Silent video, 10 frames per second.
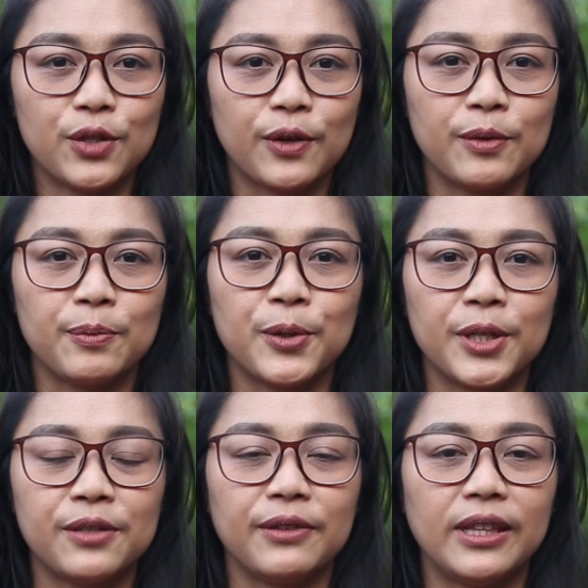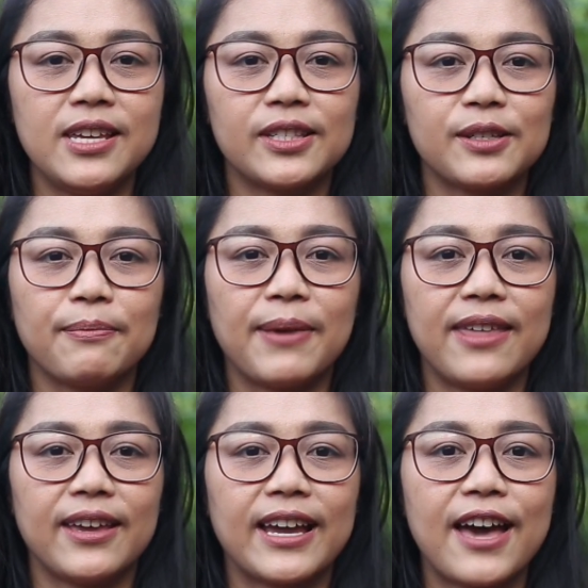to a report released by
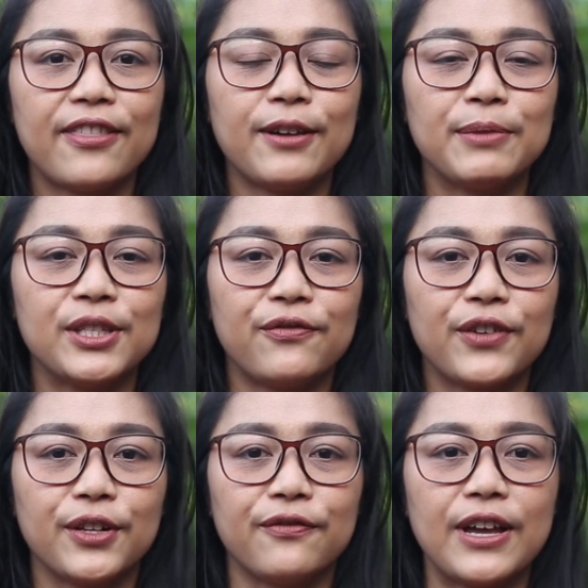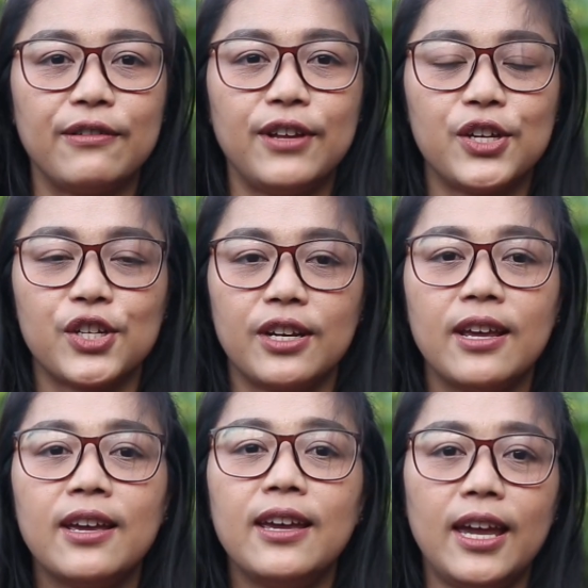the Catholic Pontifical Foundation
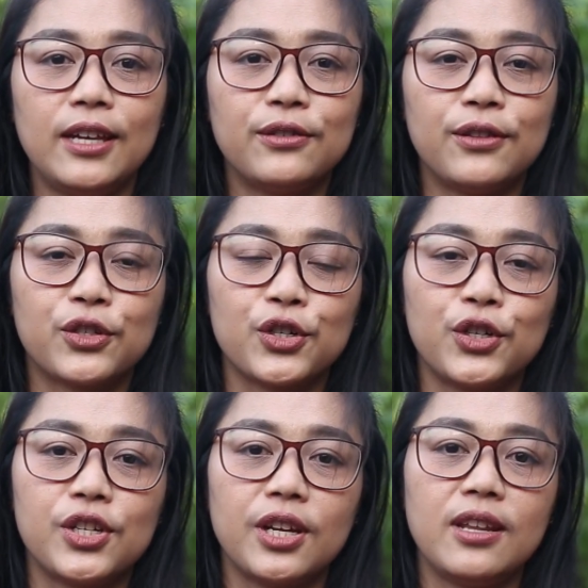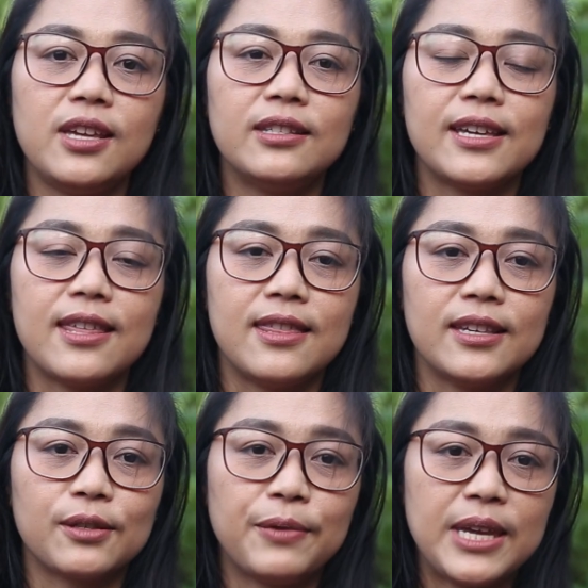Aid to the Church in Need
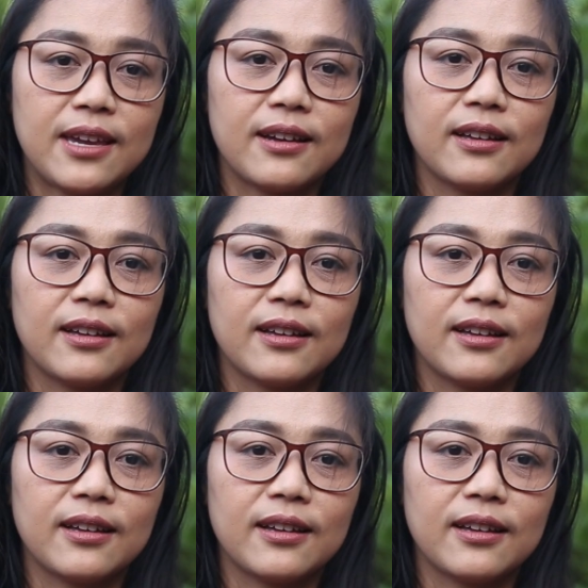this week.